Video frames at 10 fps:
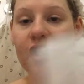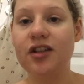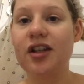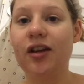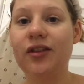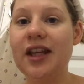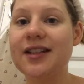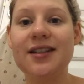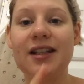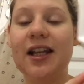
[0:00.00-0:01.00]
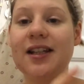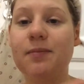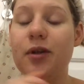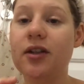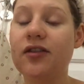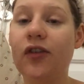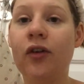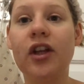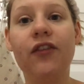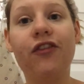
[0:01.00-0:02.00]
So this is
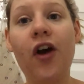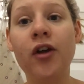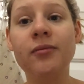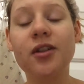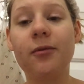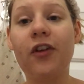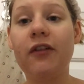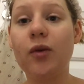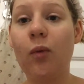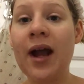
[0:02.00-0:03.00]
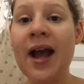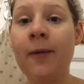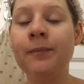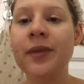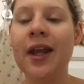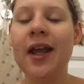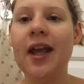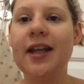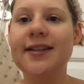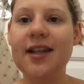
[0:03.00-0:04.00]
beautiful. It foams up very well.
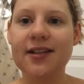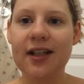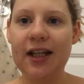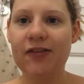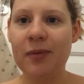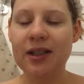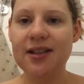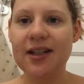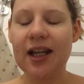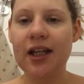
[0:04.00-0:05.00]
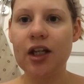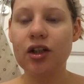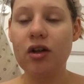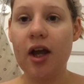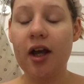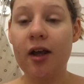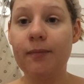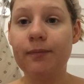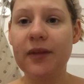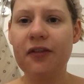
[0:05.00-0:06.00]
It doesn't leave my skin
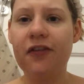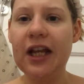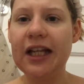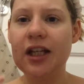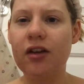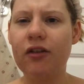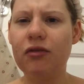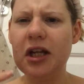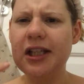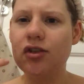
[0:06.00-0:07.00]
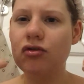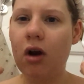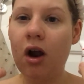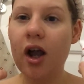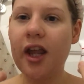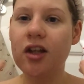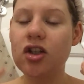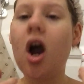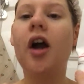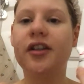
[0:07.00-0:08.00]
feeling really dry and
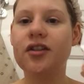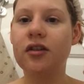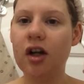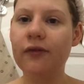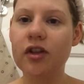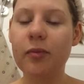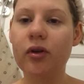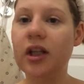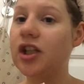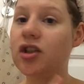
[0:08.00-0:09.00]
tight and uncomfortable.